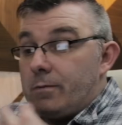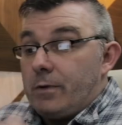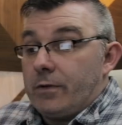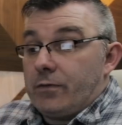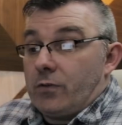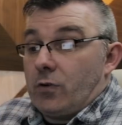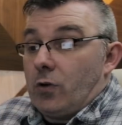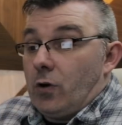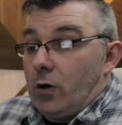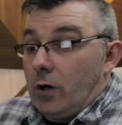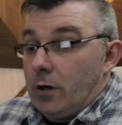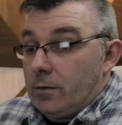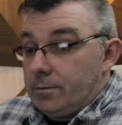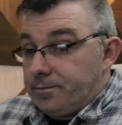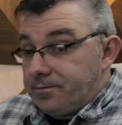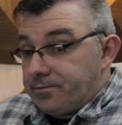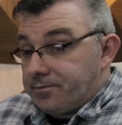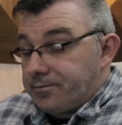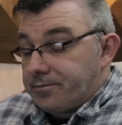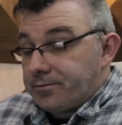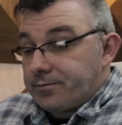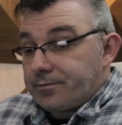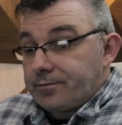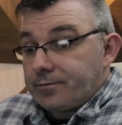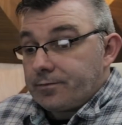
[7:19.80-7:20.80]
we've got
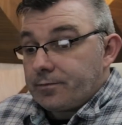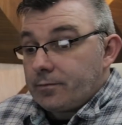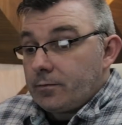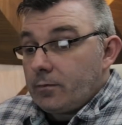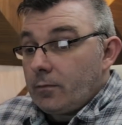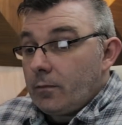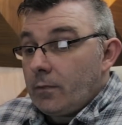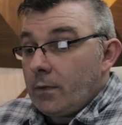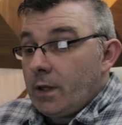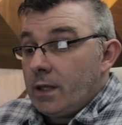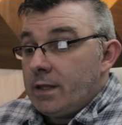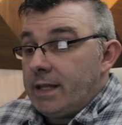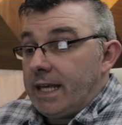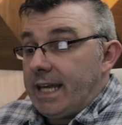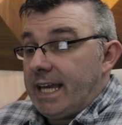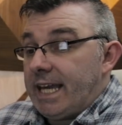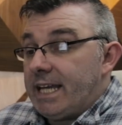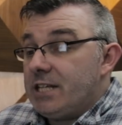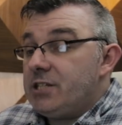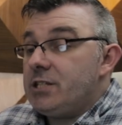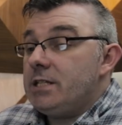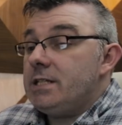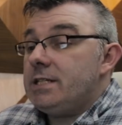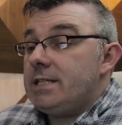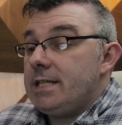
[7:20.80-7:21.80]
the
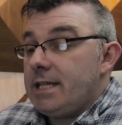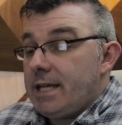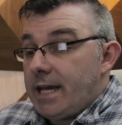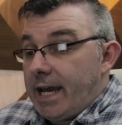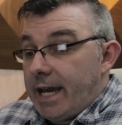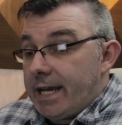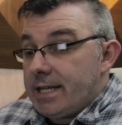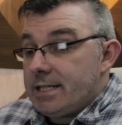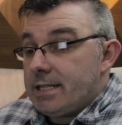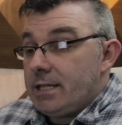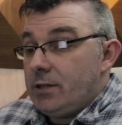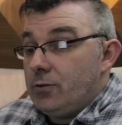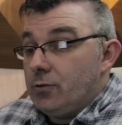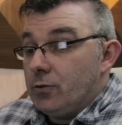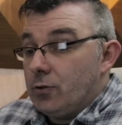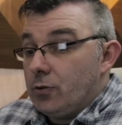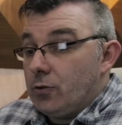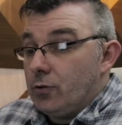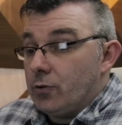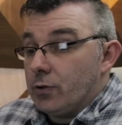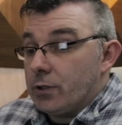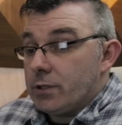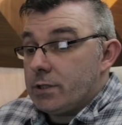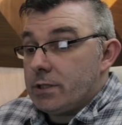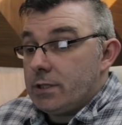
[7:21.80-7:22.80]
agency SEO
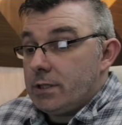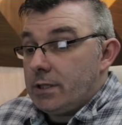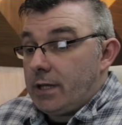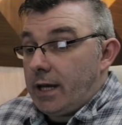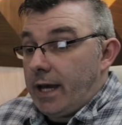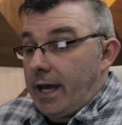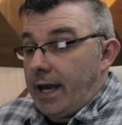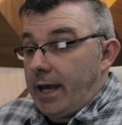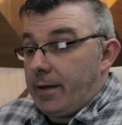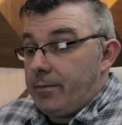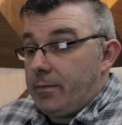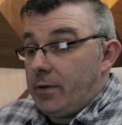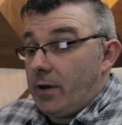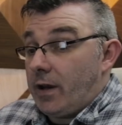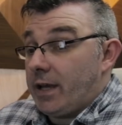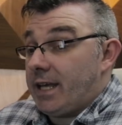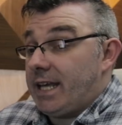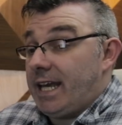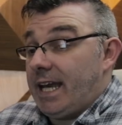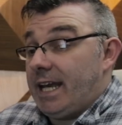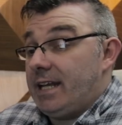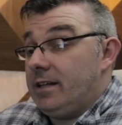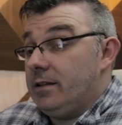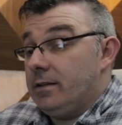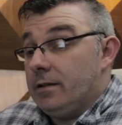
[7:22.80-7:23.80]
course.
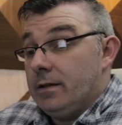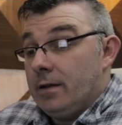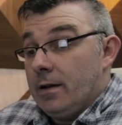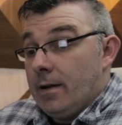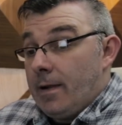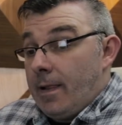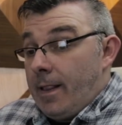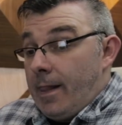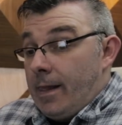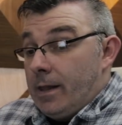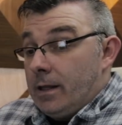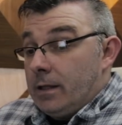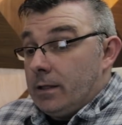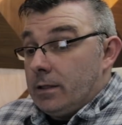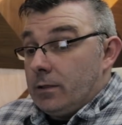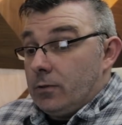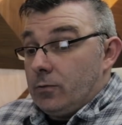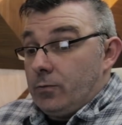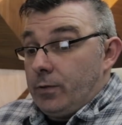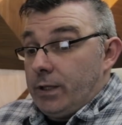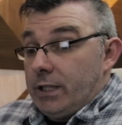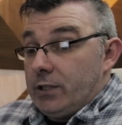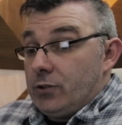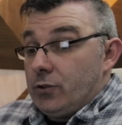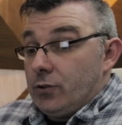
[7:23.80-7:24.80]
Again,
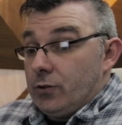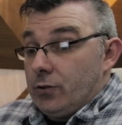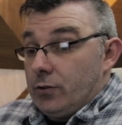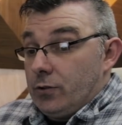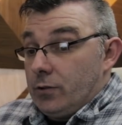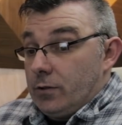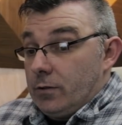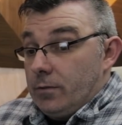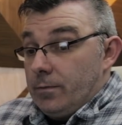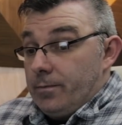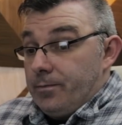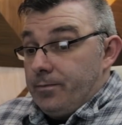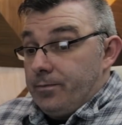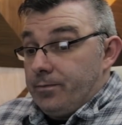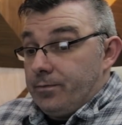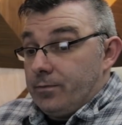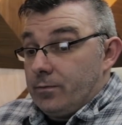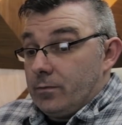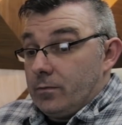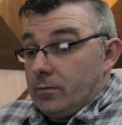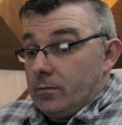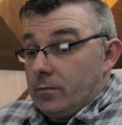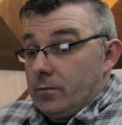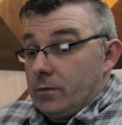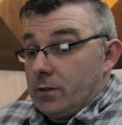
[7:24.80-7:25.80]
we do
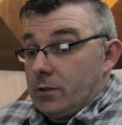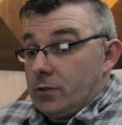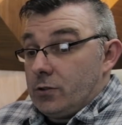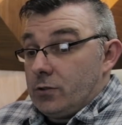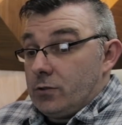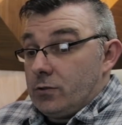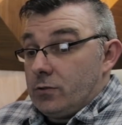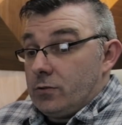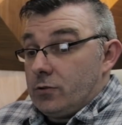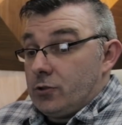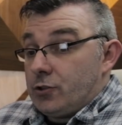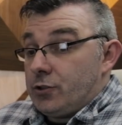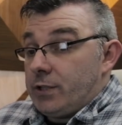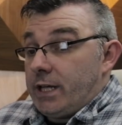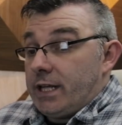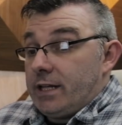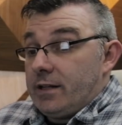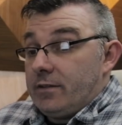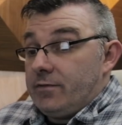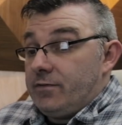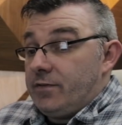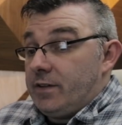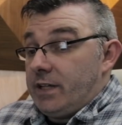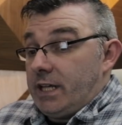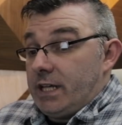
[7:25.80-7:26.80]

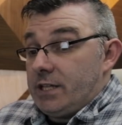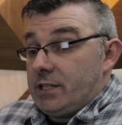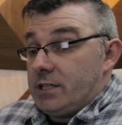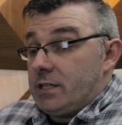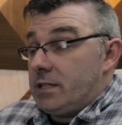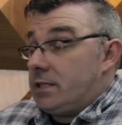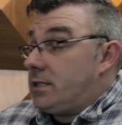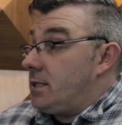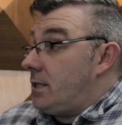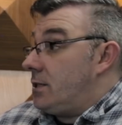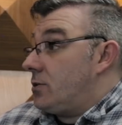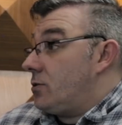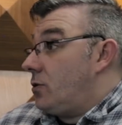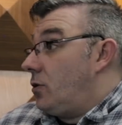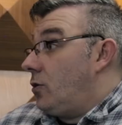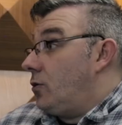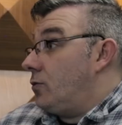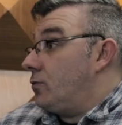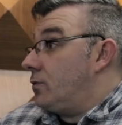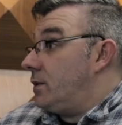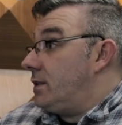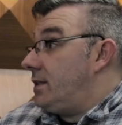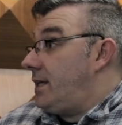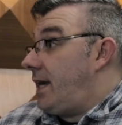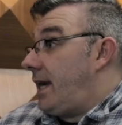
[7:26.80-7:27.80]
training for agencies
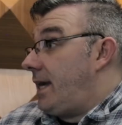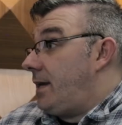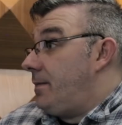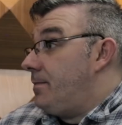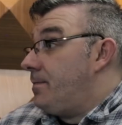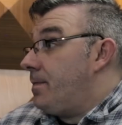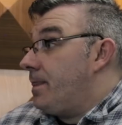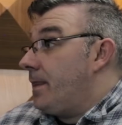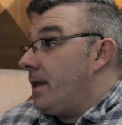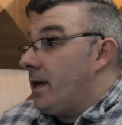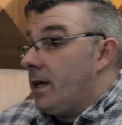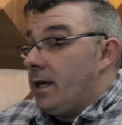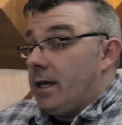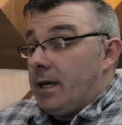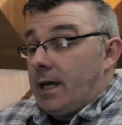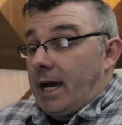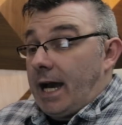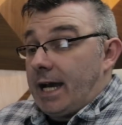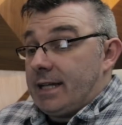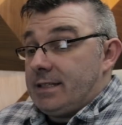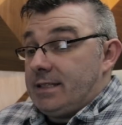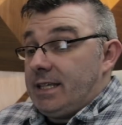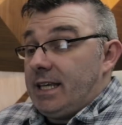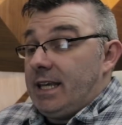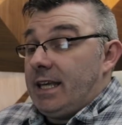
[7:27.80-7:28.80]
all the time.
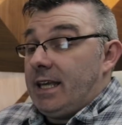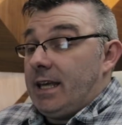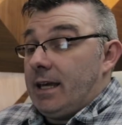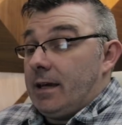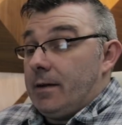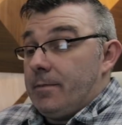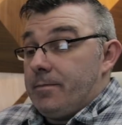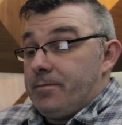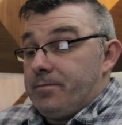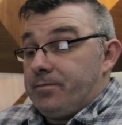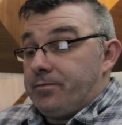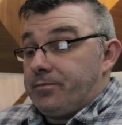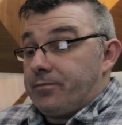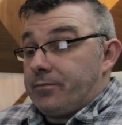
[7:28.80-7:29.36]
I take it